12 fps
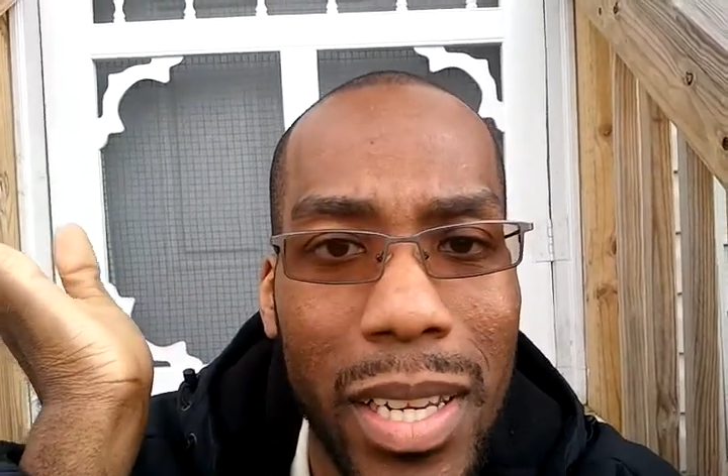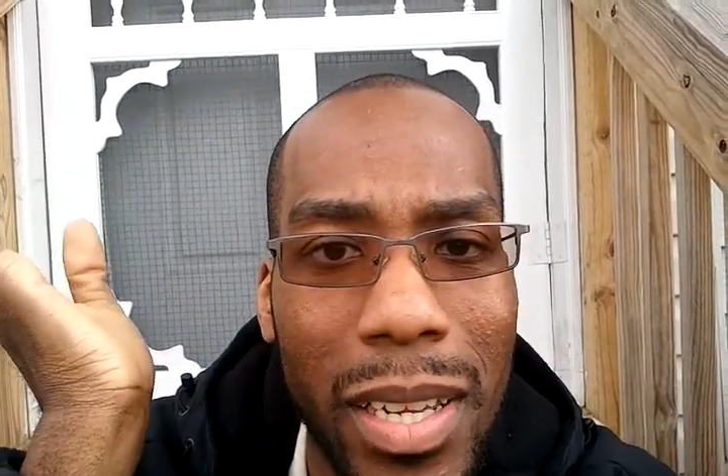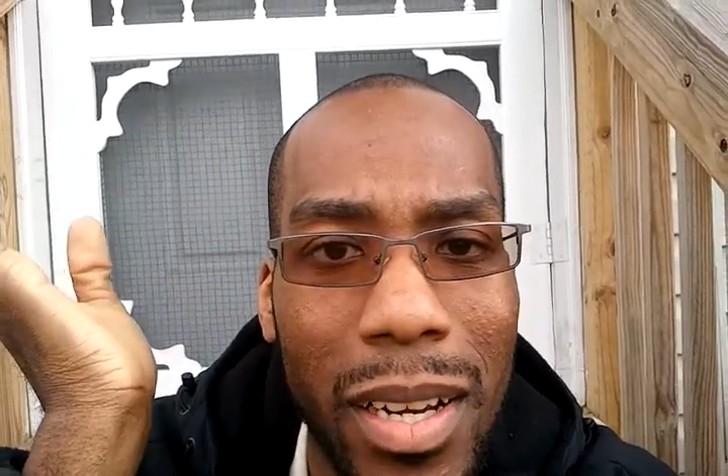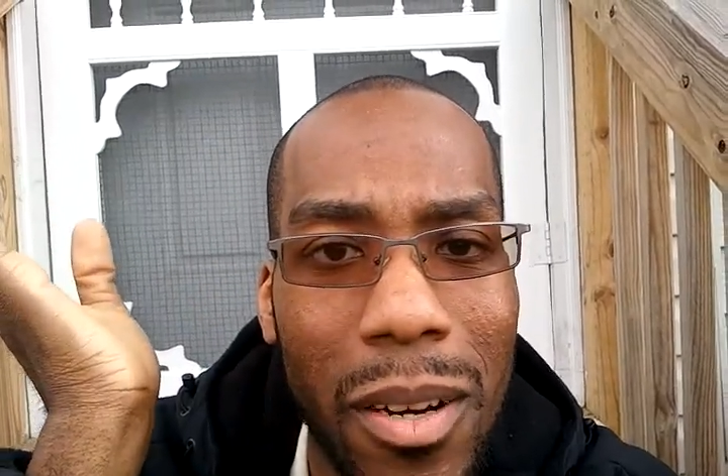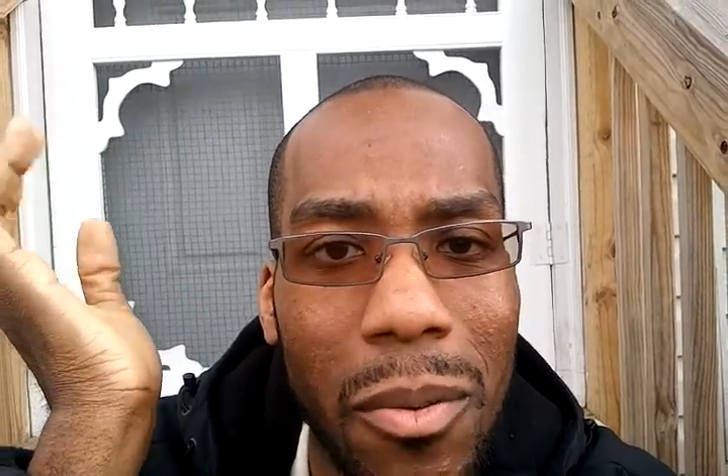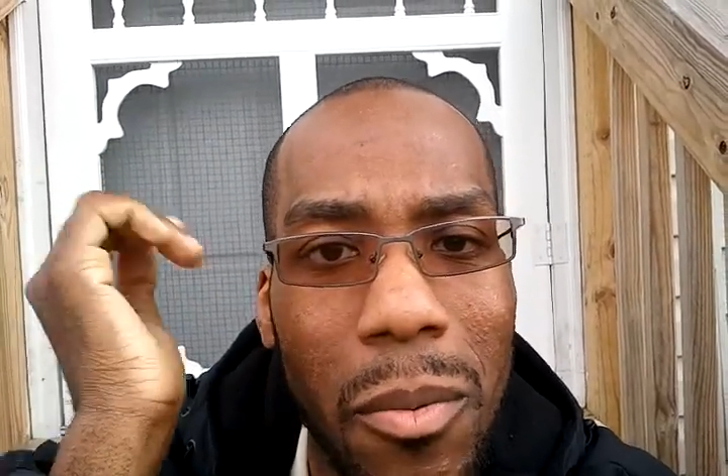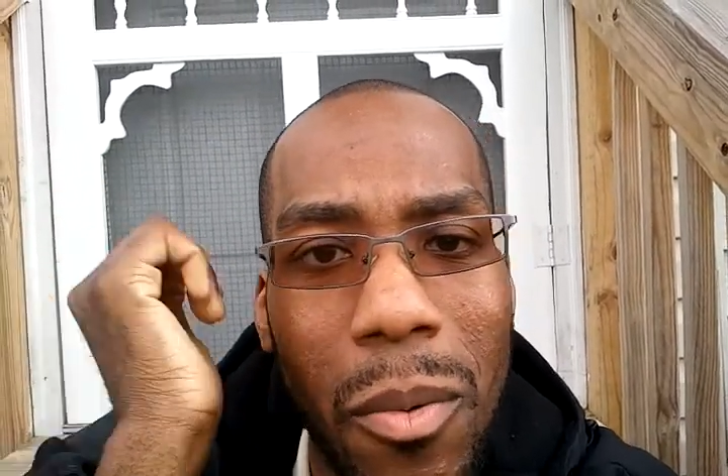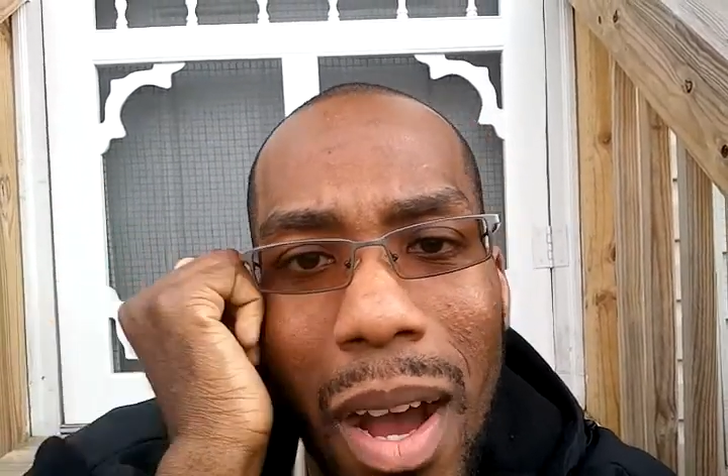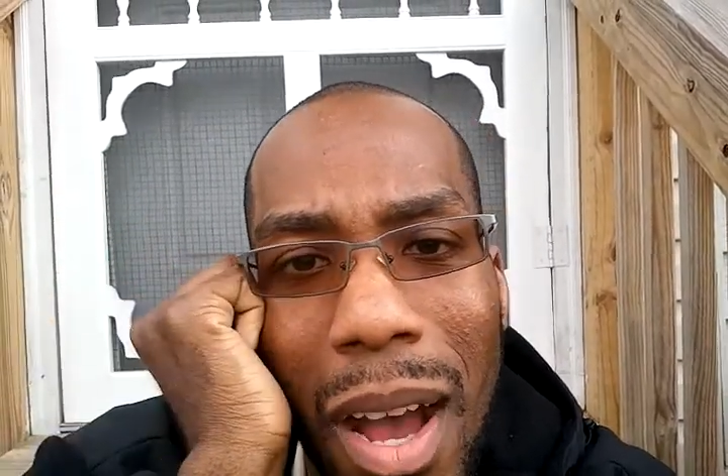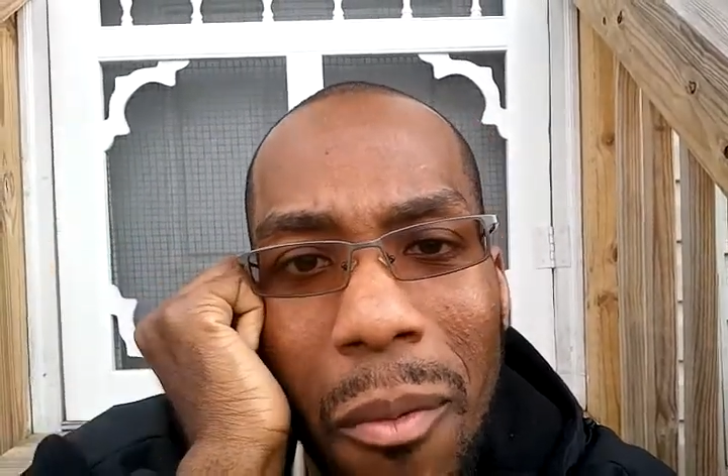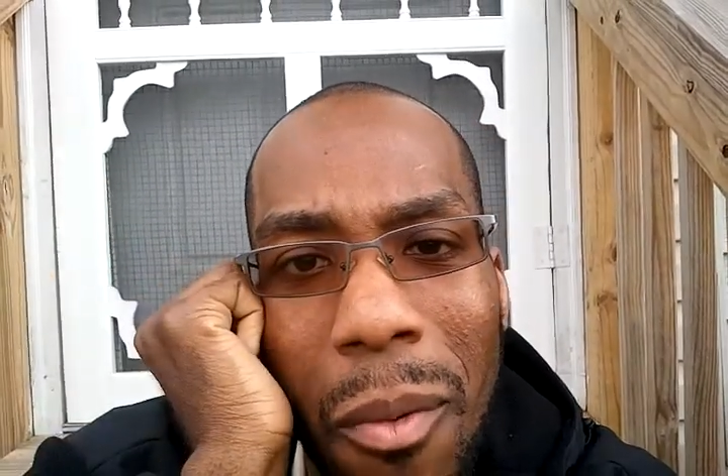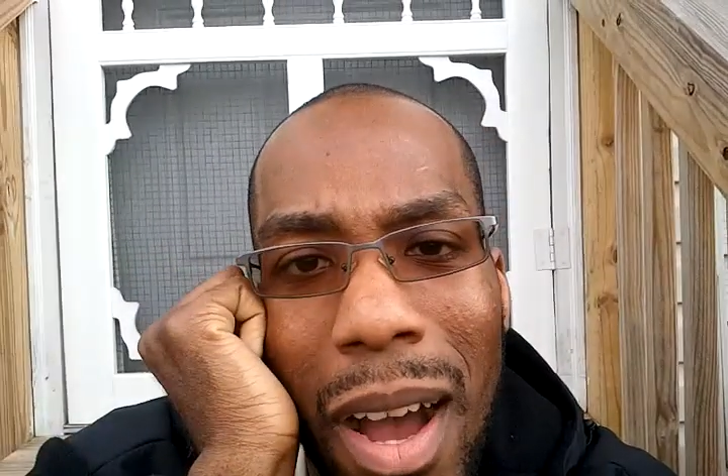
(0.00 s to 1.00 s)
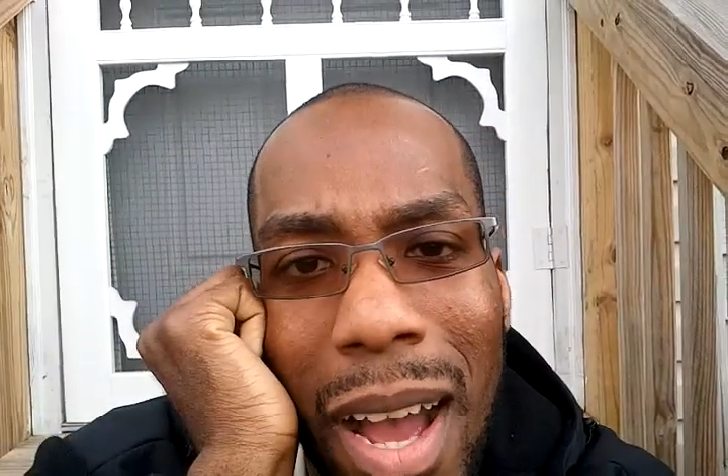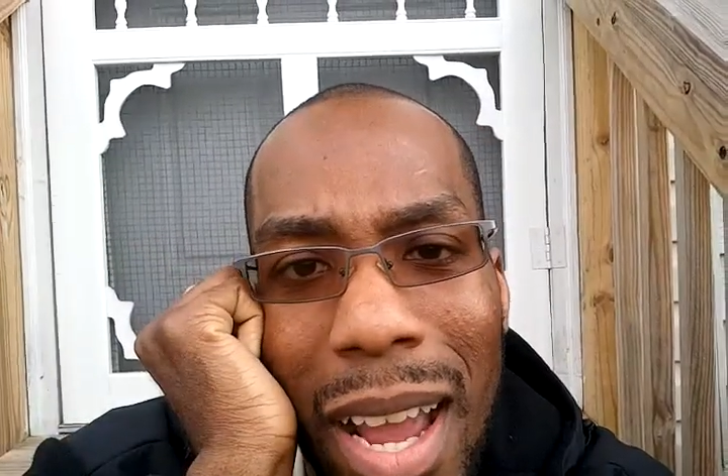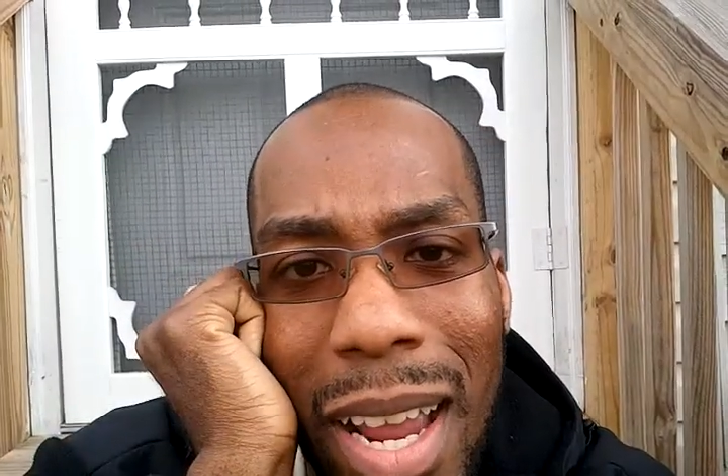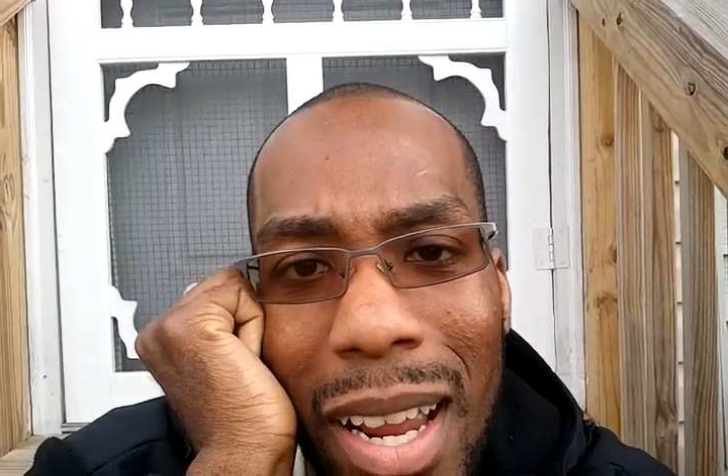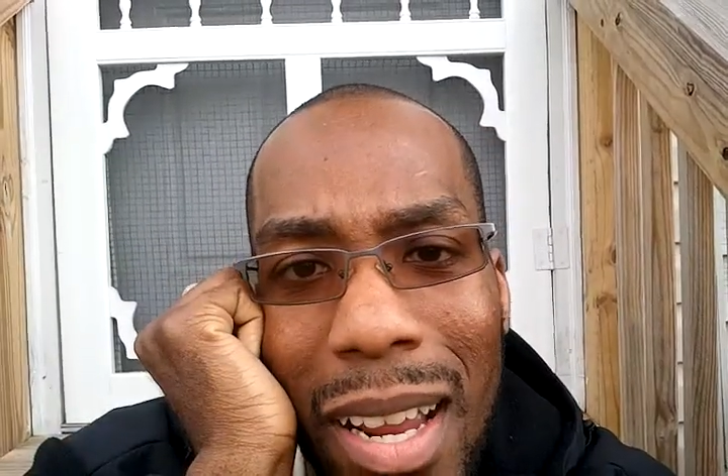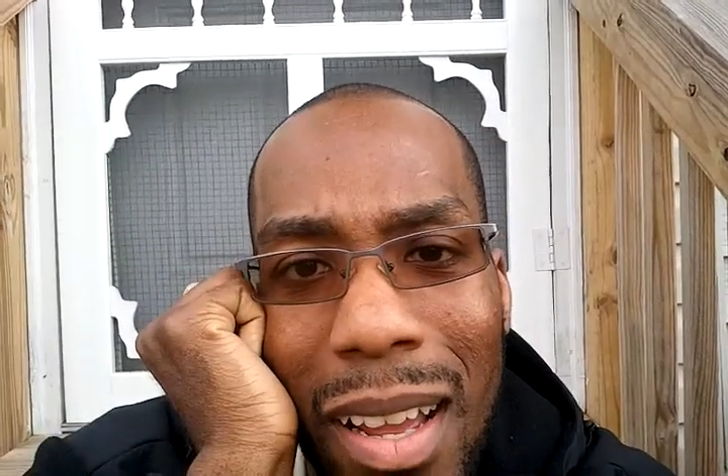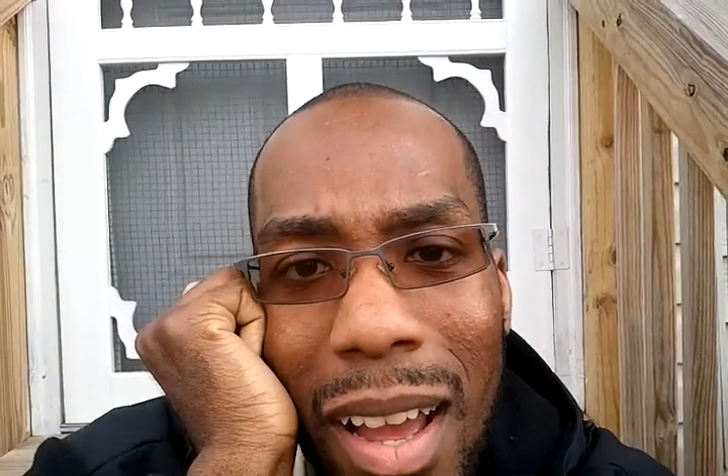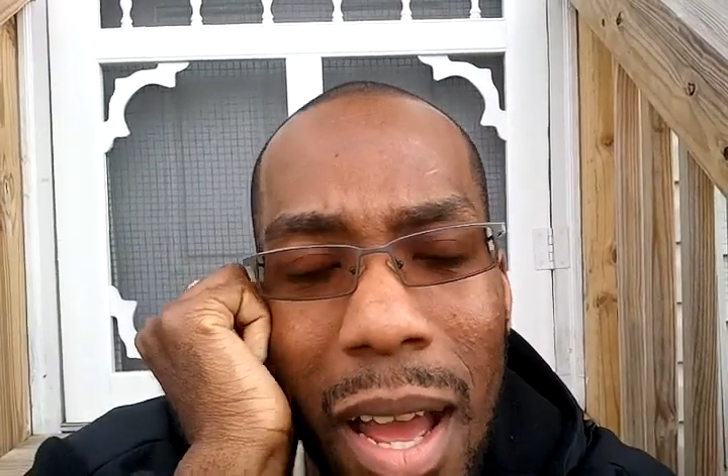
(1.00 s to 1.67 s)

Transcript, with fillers: You know, why, why,